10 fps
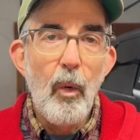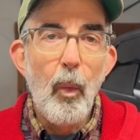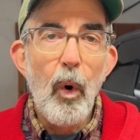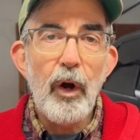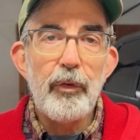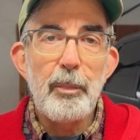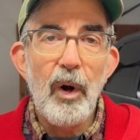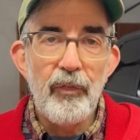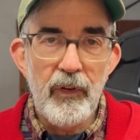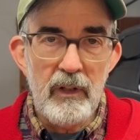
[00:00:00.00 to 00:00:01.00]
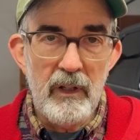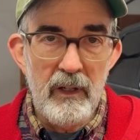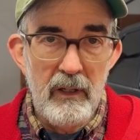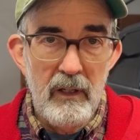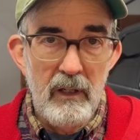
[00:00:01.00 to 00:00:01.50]
Works perfectly.
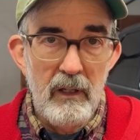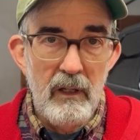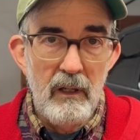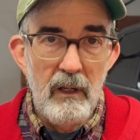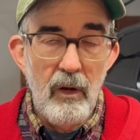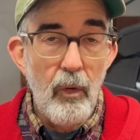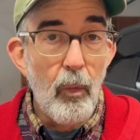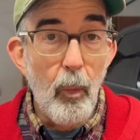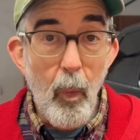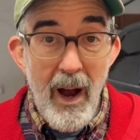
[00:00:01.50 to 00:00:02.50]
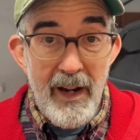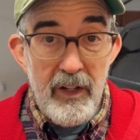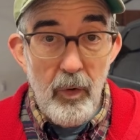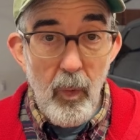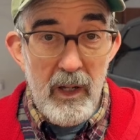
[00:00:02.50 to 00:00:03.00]
Why do
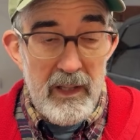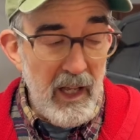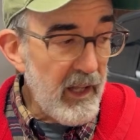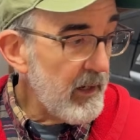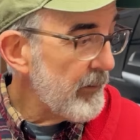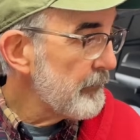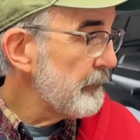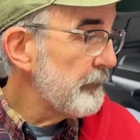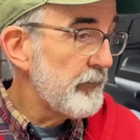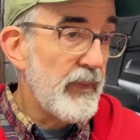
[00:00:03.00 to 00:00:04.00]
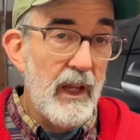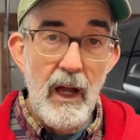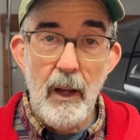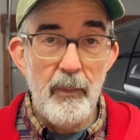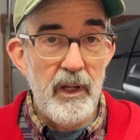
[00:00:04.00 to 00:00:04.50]
you want that?
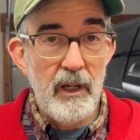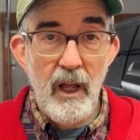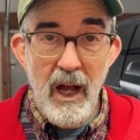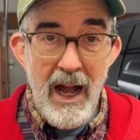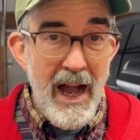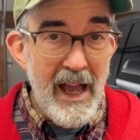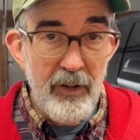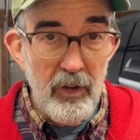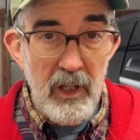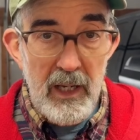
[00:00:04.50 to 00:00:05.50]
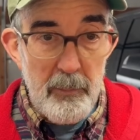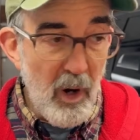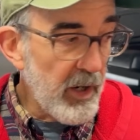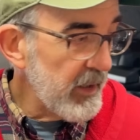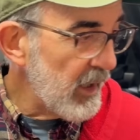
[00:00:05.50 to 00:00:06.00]
I mean, I don't like
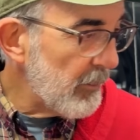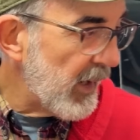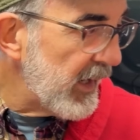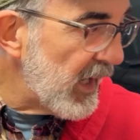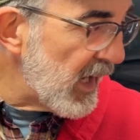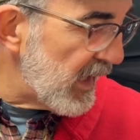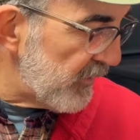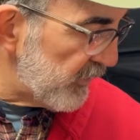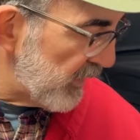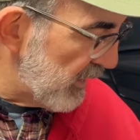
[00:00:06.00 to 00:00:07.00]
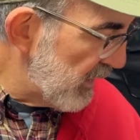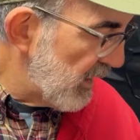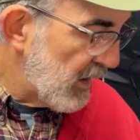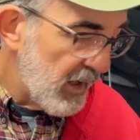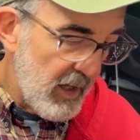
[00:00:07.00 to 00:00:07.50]
marking up my knives.
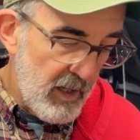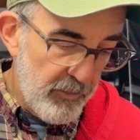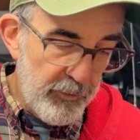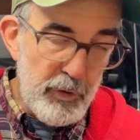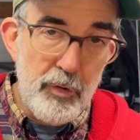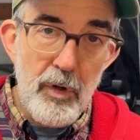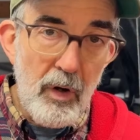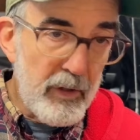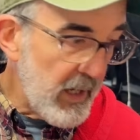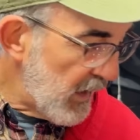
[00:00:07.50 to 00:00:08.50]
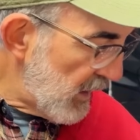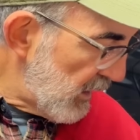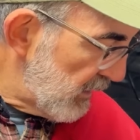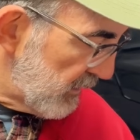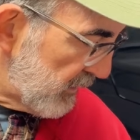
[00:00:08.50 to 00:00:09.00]
If you don't
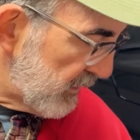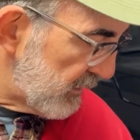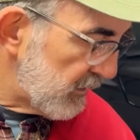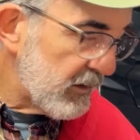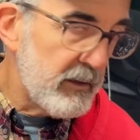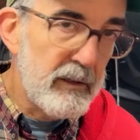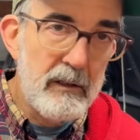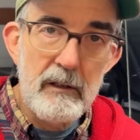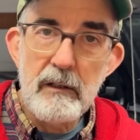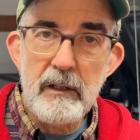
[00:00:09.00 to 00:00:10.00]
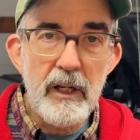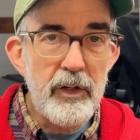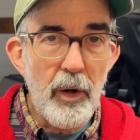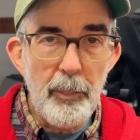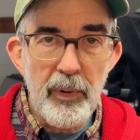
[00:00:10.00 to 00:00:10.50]
care, then
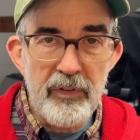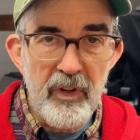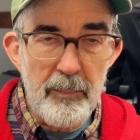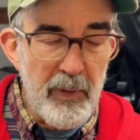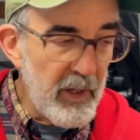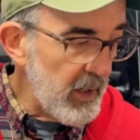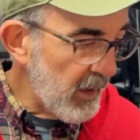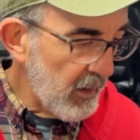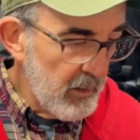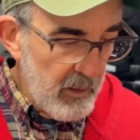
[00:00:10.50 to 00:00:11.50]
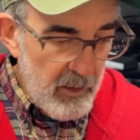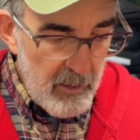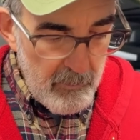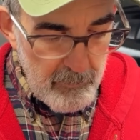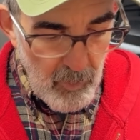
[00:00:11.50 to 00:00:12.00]
don't put something there.
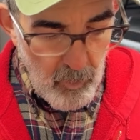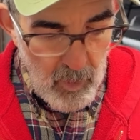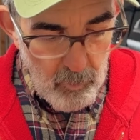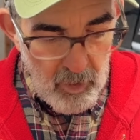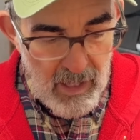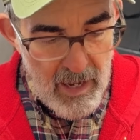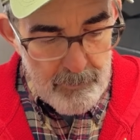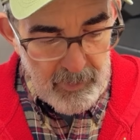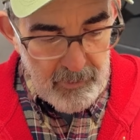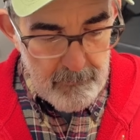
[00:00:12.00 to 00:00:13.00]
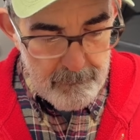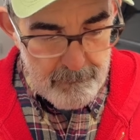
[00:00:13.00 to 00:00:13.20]
But what will happen,